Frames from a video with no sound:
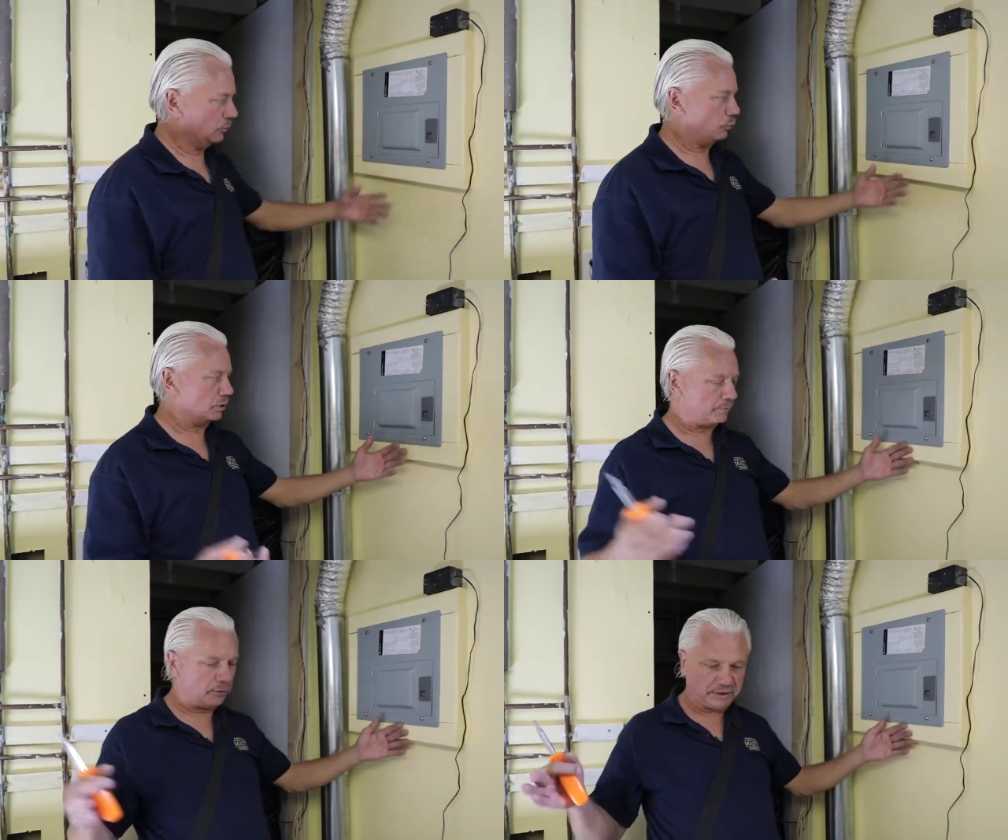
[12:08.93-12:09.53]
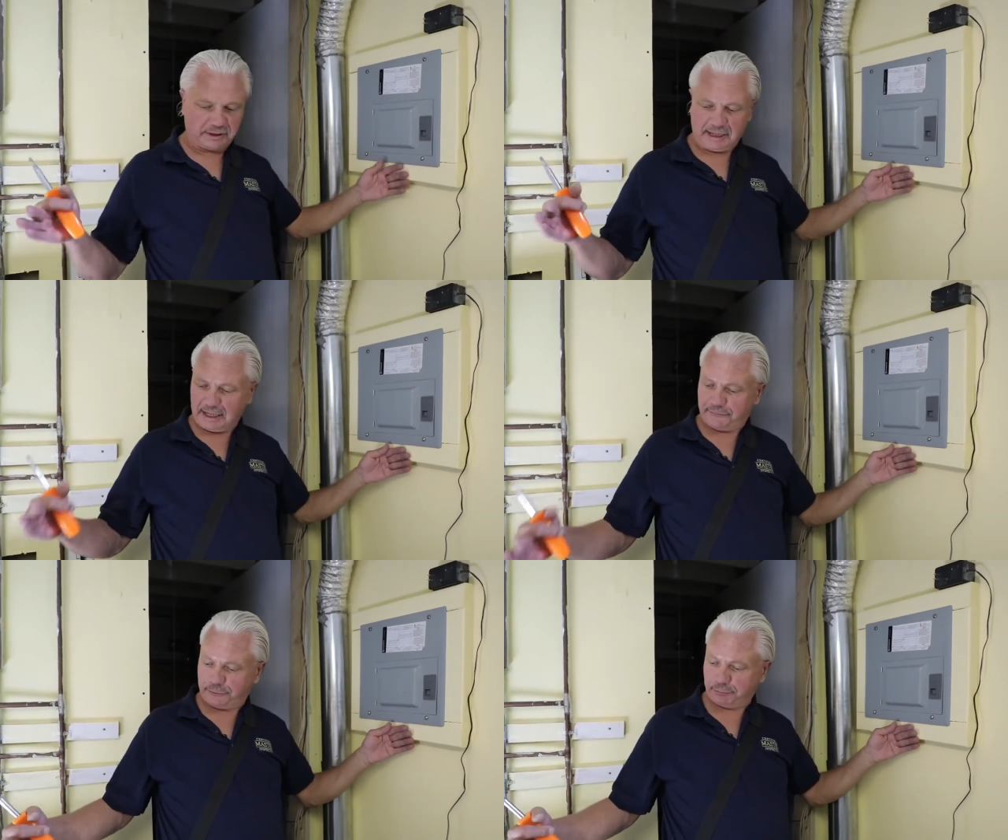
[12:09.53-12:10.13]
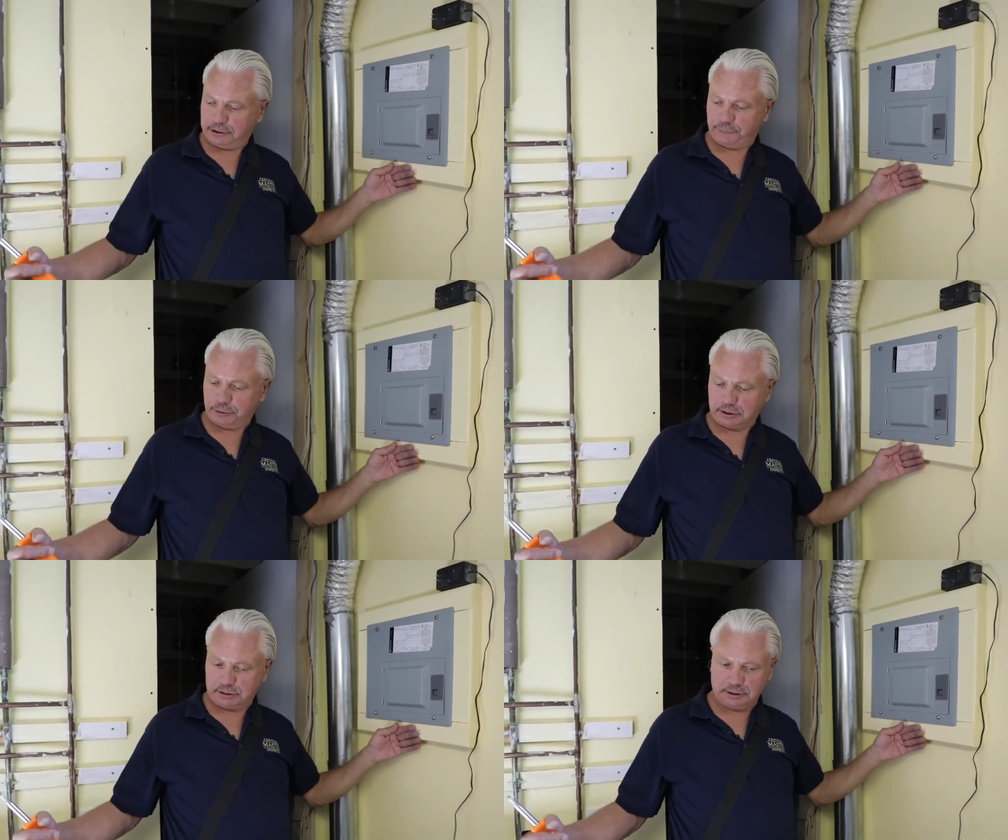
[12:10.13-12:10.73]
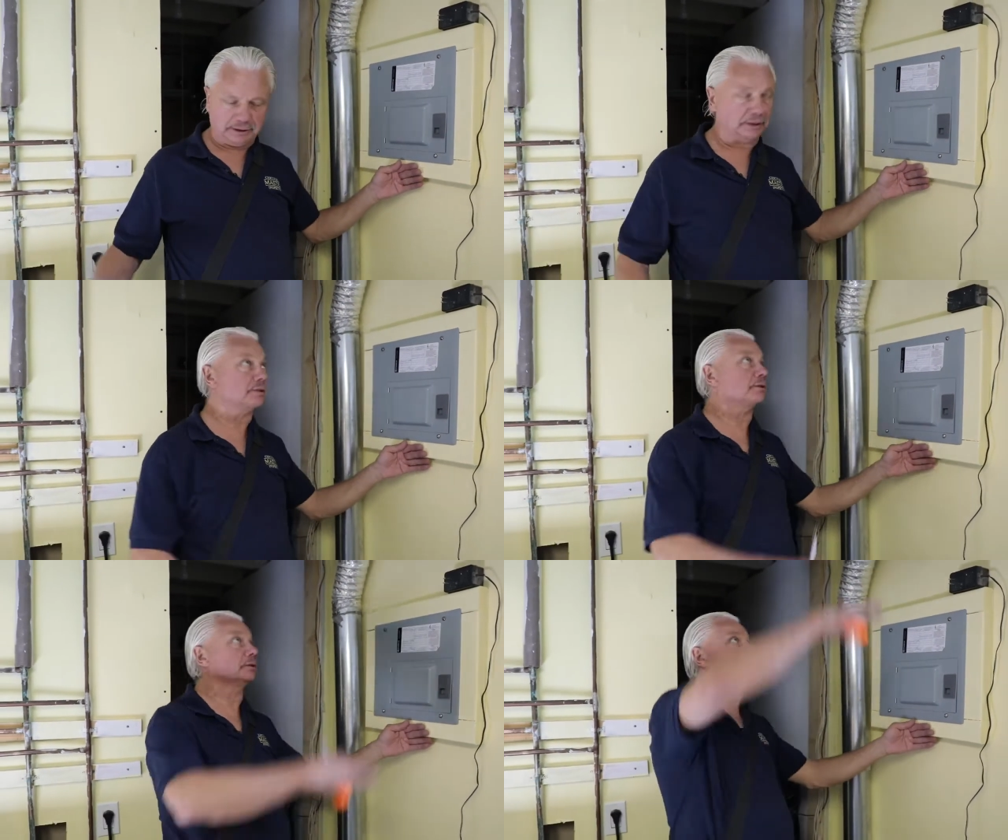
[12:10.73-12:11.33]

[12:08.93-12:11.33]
We're supposed to have three foot clearance,